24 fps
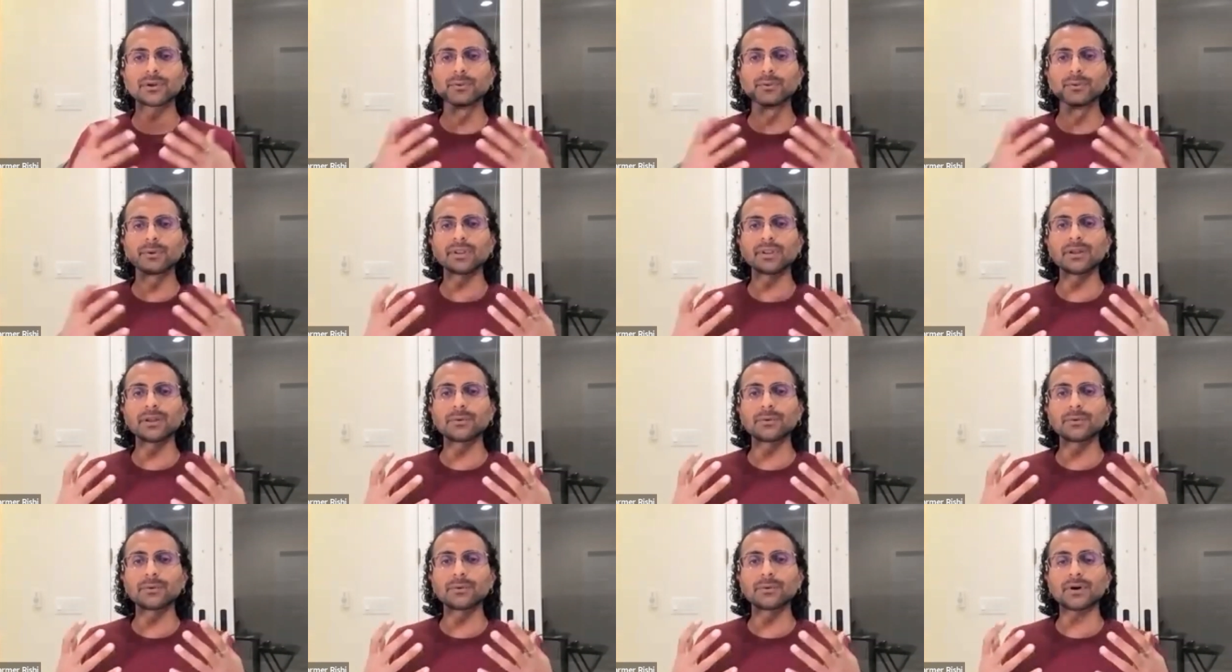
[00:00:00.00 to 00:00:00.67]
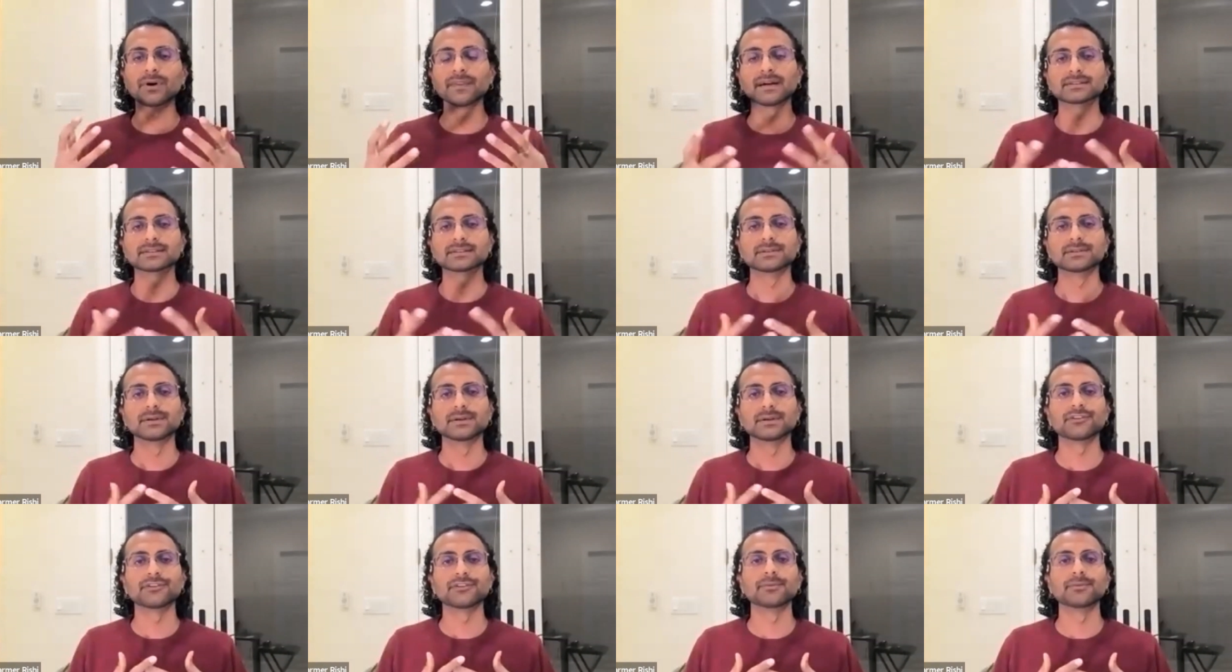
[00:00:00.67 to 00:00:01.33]
So we really want
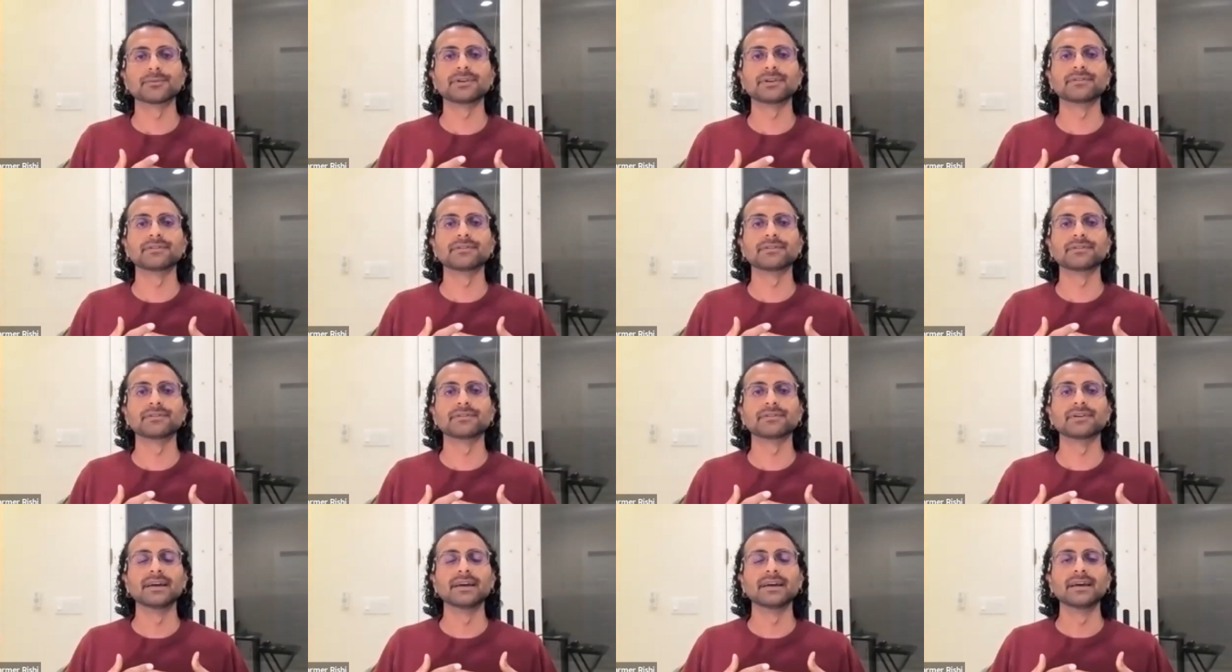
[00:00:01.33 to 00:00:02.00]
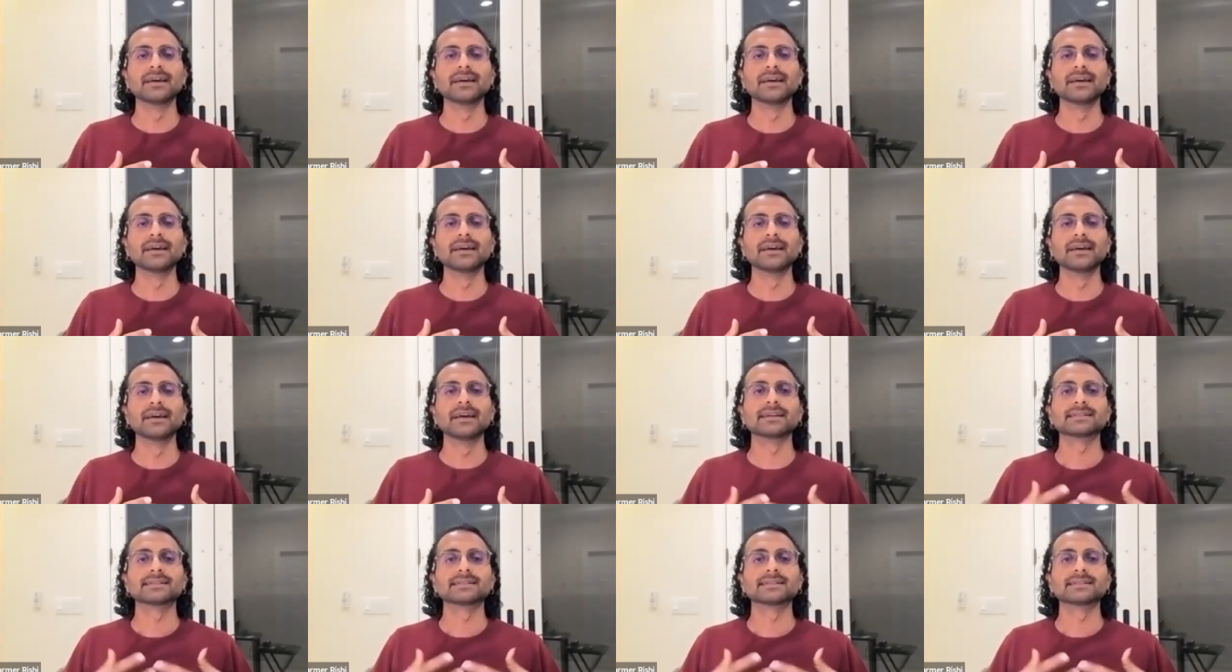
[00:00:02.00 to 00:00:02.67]
that soil to be very
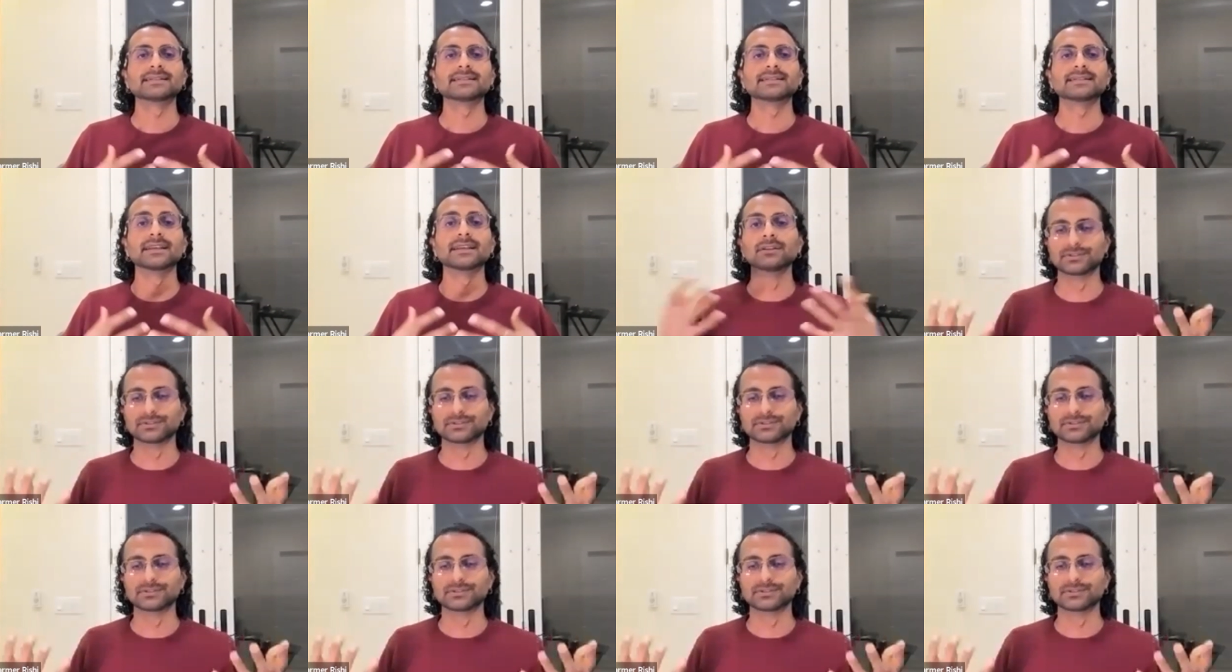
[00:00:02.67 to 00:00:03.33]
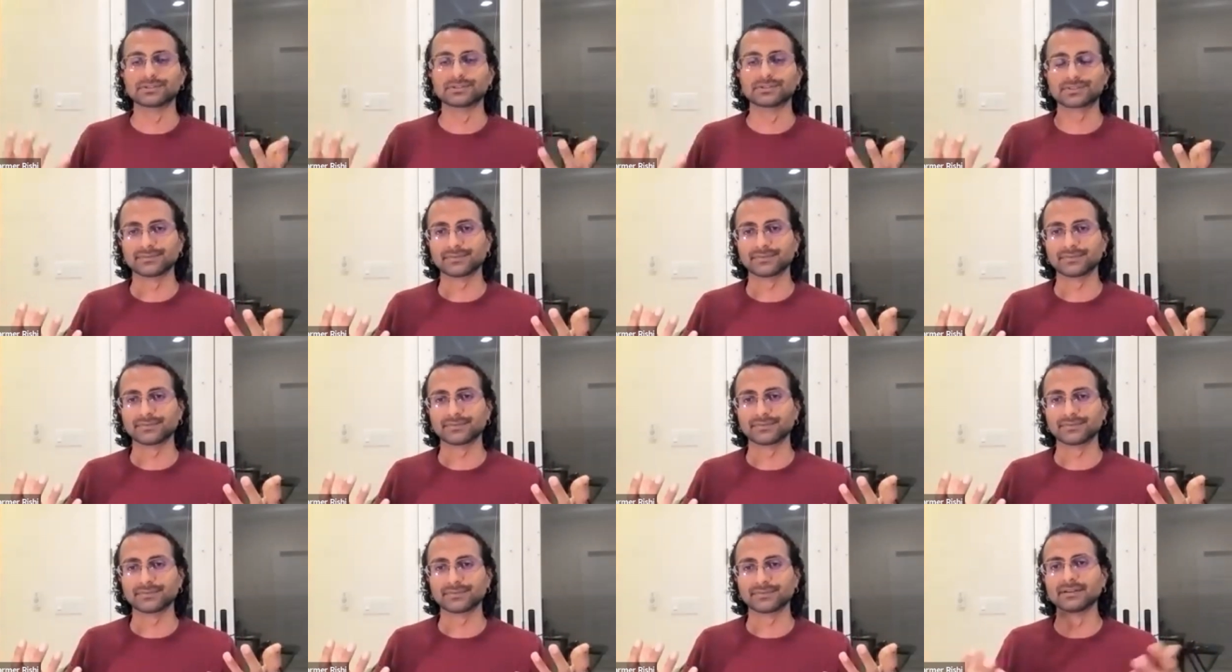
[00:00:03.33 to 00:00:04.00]
nice and
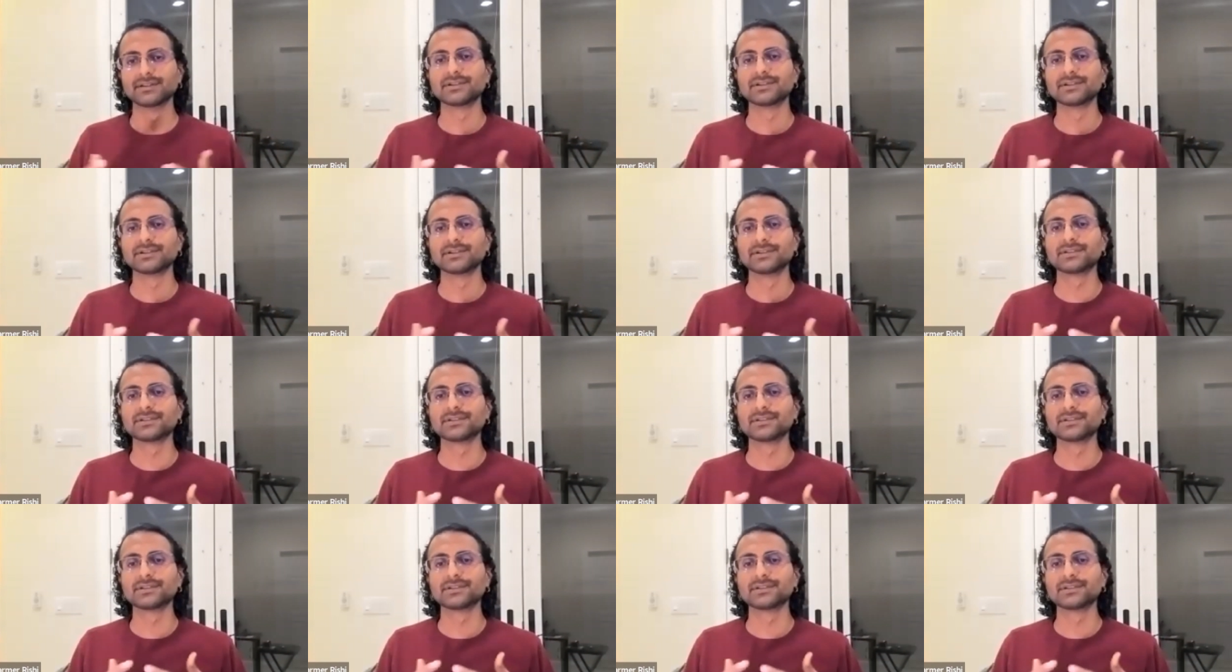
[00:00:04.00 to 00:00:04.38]
loose, right?